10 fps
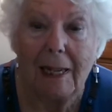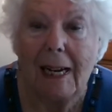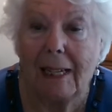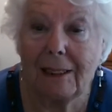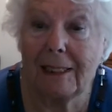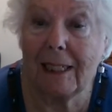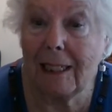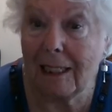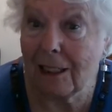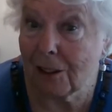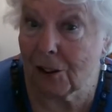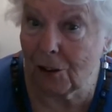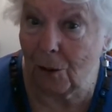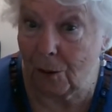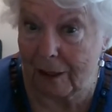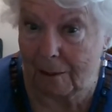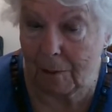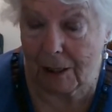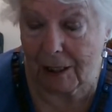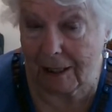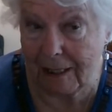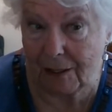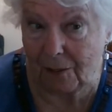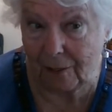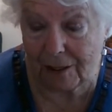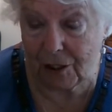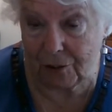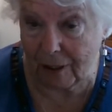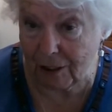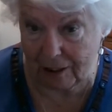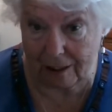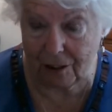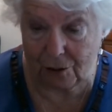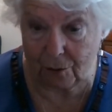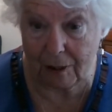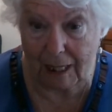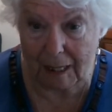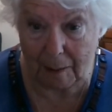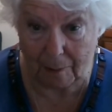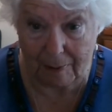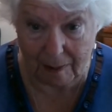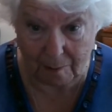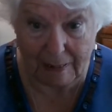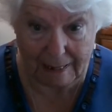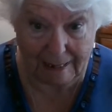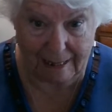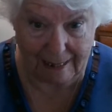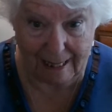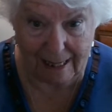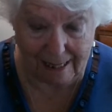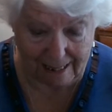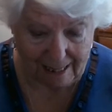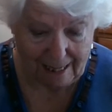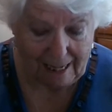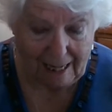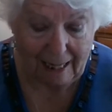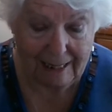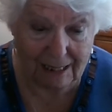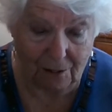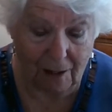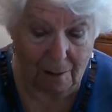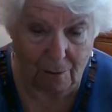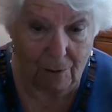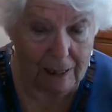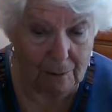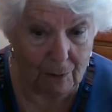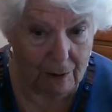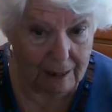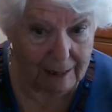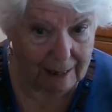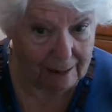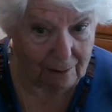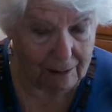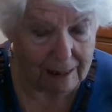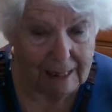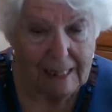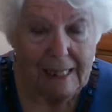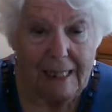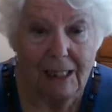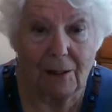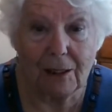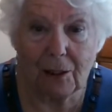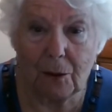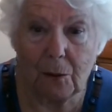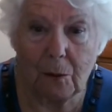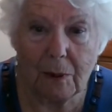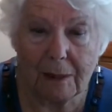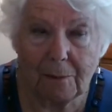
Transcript: and to tell a little story, which is a very strange little story that happened to me yesterday. I still haven't really worked it out. So it's called,